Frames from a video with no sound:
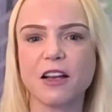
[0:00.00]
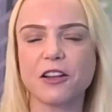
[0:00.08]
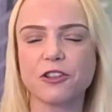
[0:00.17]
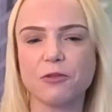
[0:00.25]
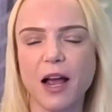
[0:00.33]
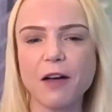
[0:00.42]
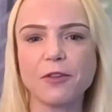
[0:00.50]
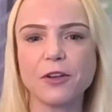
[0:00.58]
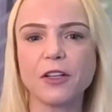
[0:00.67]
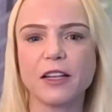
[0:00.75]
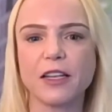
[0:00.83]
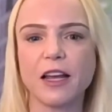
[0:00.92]
on
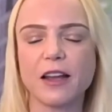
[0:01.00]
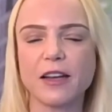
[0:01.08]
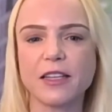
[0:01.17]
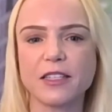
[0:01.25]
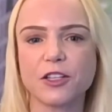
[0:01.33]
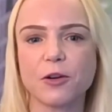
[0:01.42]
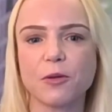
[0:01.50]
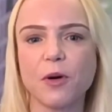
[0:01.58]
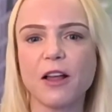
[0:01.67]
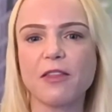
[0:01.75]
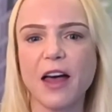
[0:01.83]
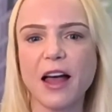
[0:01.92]
travel. And so
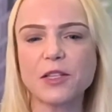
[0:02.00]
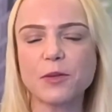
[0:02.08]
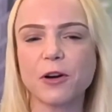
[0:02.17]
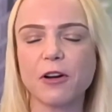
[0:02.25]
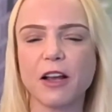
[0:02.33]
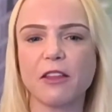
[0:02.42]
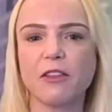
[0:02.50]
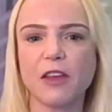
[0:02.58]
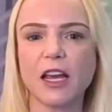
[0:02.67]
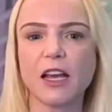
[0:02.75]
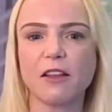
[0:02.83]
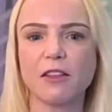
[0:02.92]
that's where I
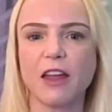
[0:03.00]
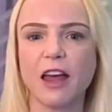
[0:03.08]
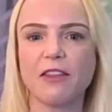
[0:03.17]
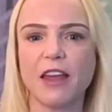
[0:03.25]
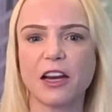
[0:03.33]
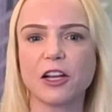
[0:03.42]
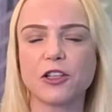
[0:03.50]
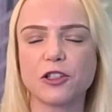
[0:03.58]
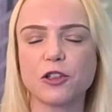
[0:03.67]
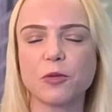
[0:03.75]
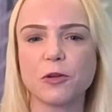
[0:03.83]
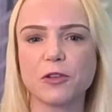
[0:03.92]
think that
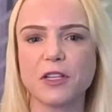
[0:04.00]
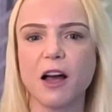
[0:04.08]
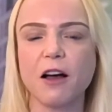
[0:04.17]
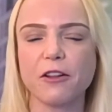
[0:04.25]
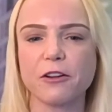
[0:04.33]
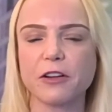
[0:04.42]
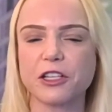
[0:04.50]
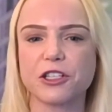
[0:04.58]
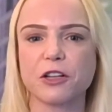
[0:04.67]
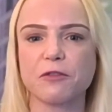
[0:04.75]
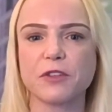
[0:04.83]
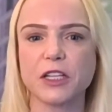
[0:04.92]
consumer dollar is
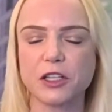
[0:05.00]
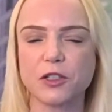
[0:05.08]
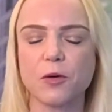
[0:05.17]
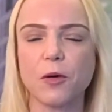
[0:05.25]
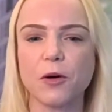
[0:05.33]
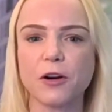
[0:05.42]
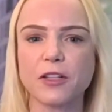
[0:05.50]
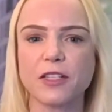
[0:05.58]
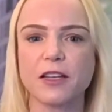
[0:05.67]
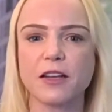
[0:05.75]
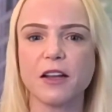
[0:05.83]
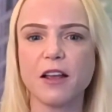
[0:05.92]
shifting towards.
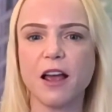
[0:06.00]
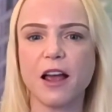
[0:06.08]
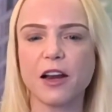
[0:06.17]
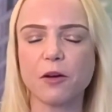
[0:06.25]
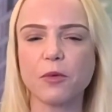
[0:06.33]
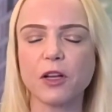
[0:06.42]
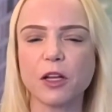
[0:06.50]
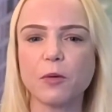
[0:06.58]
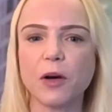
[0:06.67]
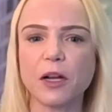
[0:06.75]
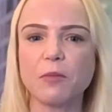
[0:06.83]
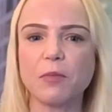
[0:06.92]
And I really
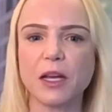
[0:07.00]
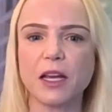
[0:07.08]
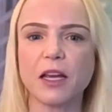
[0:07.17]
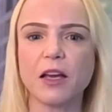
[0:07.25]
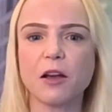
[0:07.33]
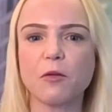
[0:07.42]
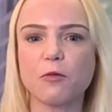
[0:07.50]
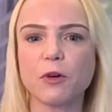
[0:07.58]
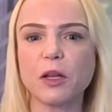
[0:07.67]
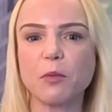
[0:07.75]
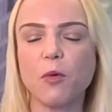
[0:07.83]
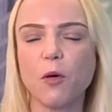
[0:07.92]
want to be
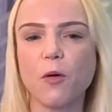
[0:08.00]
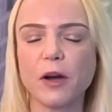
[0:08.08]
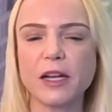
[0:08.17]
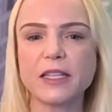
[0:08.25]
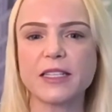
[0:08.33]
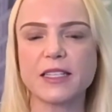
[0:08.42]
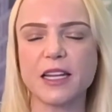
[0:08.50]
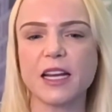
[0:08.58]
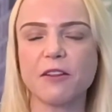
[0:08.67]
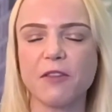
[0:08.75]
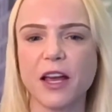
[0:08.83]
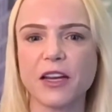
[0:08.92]
really poised to take
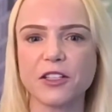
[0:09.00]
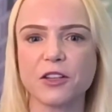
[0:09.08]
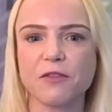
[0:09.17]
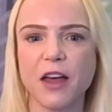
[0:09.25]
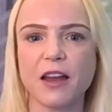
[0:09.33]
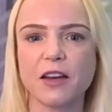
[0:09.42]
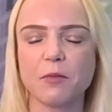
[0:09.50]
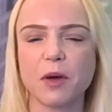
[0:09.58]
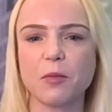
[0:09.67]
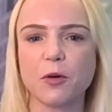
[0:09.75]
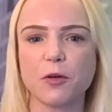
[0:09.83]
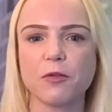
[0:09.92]
advantage of that in
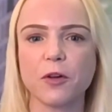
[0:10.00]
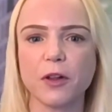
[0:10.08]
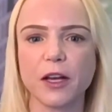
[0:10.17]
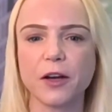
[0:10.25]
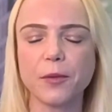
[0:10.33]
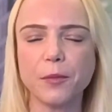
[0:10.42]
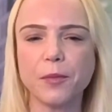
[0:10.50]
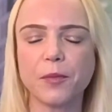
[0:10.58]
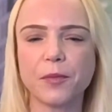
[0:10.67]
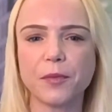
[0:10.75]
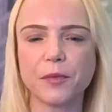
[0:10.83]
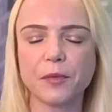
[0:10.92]
my portfolio.
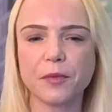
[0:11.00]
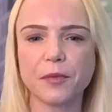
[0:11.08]
Yeah,